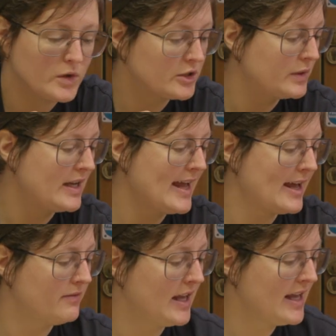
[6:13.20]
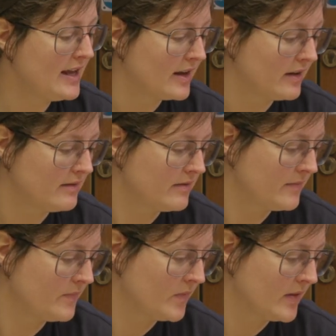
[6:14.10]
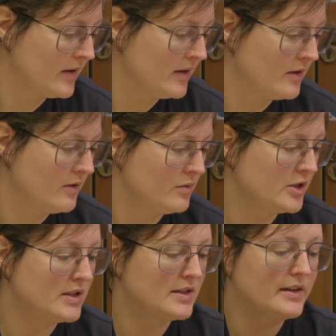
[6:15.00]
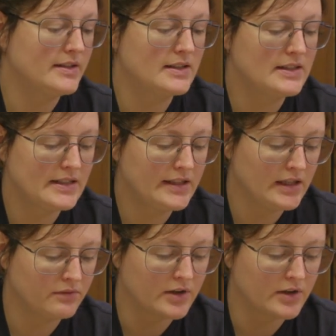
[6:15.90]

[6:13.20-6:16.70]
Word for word: which we have here, which is nice and sticky